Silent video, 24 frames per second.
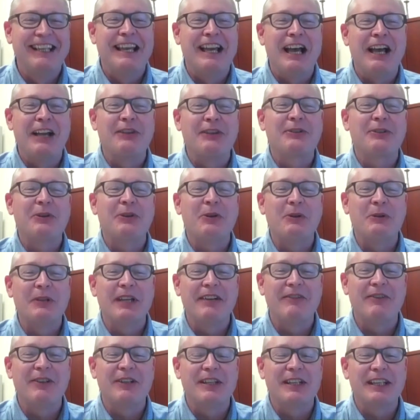I sold
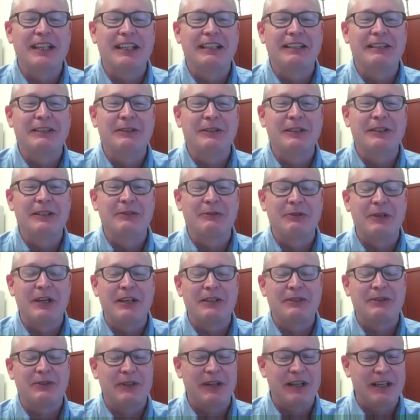everything, including the
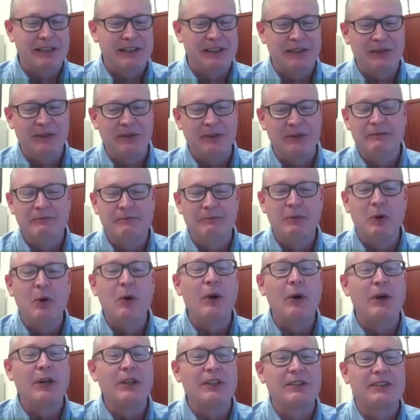restaurant, to
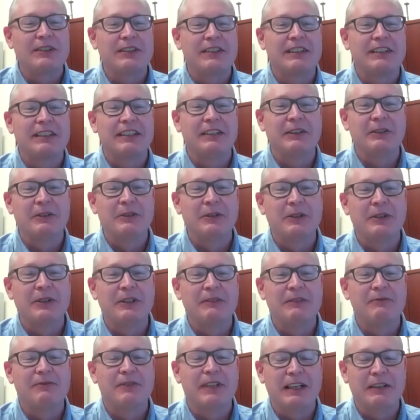Morris, the owner
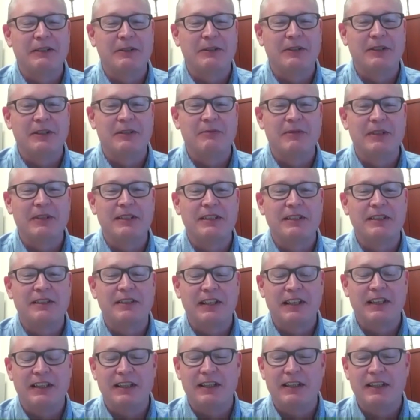and founder of the business
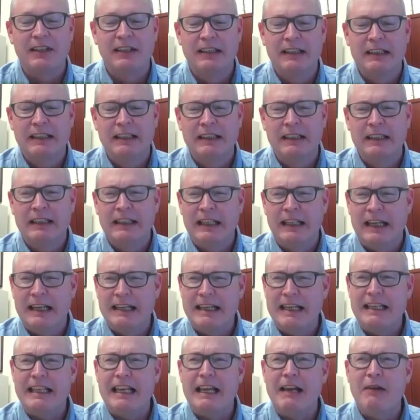here. I
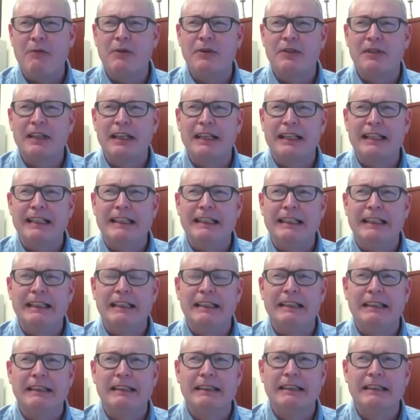think that was ninety-six,